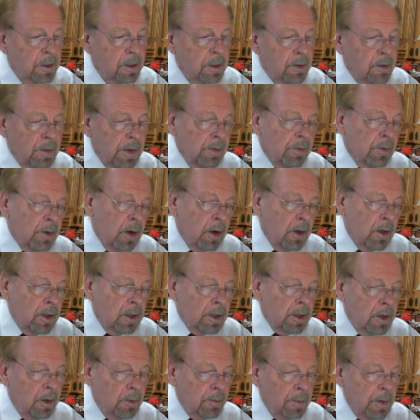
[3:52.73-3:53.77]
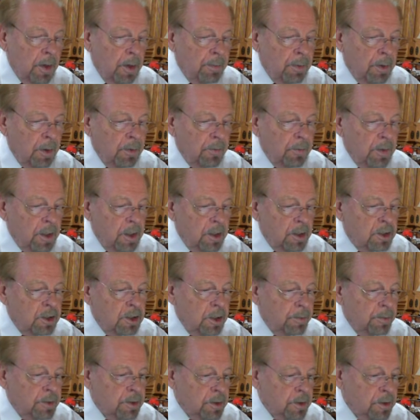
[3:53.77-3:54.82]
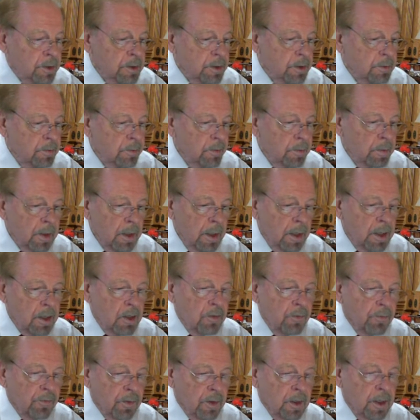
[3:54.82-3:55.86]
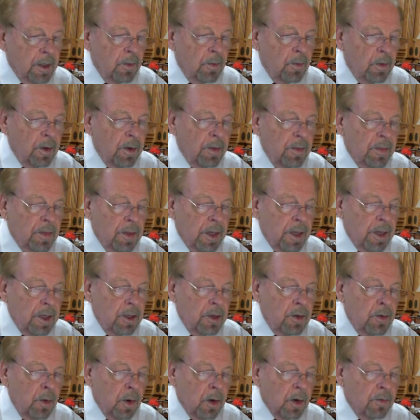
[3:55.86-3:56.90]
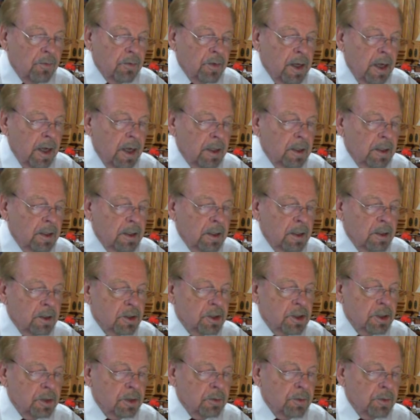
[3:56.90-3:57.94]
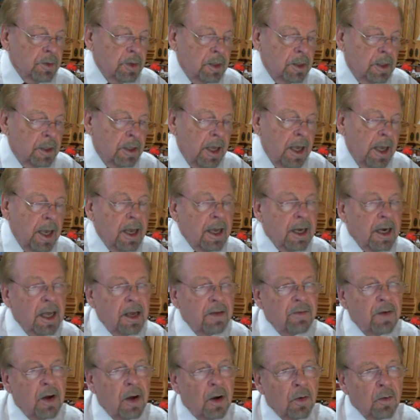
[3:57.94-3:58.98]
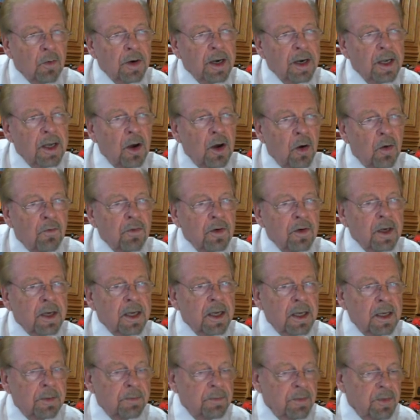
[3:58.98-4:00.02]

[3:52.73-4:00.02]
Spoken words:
They were all upon the Egyptians. You forget one thing, you are of God, little children, and have already overcome